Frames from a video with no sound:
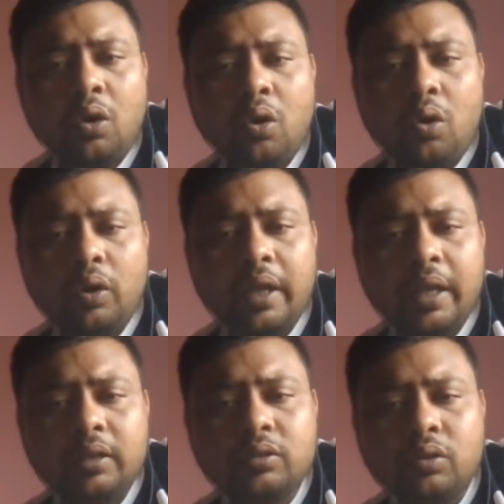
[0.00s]
Okay,
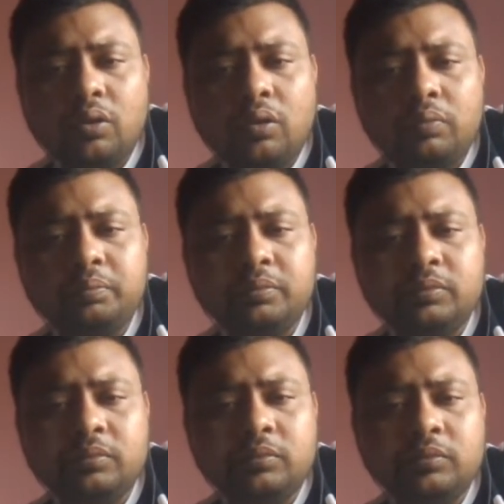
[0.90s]
so
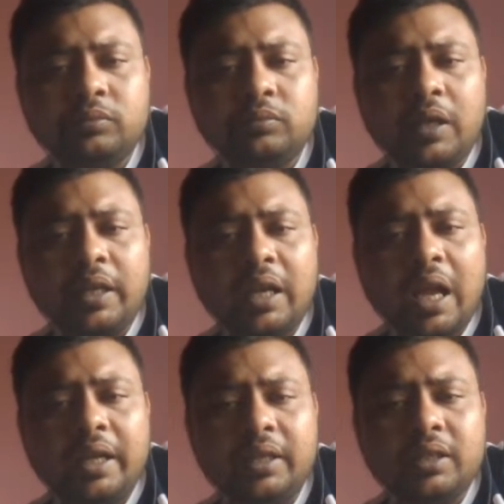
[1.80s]
my
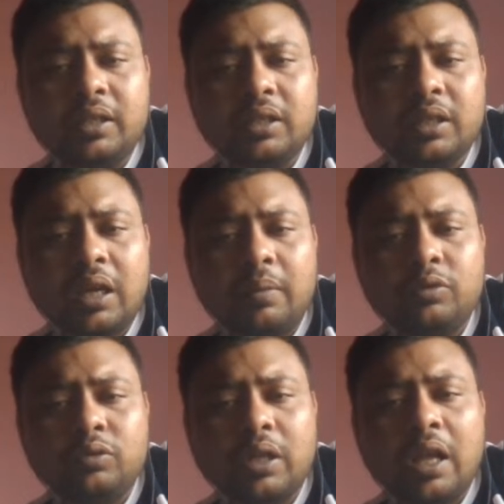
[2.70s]
knight is come
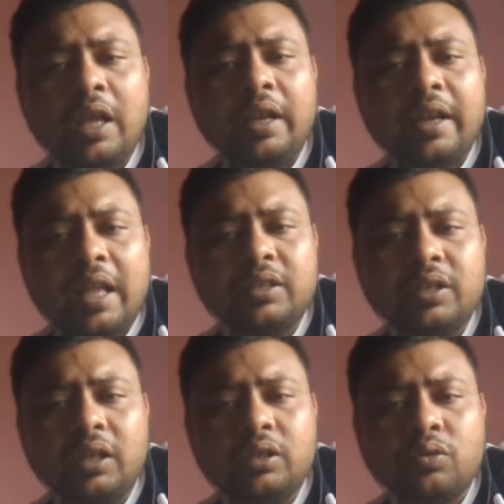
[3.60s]
to the
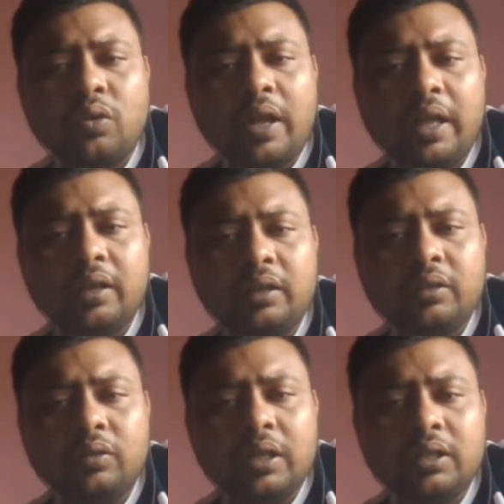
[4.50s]
natural square.
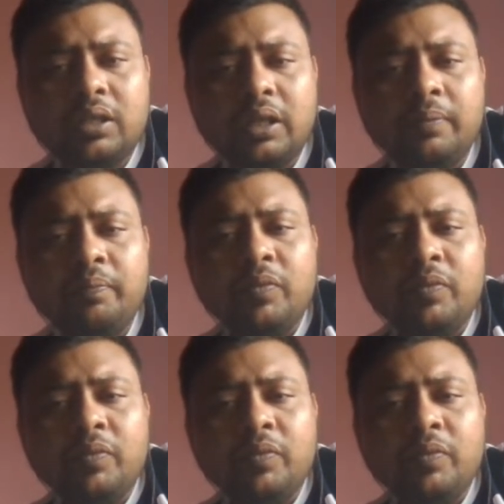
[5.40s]
You can see.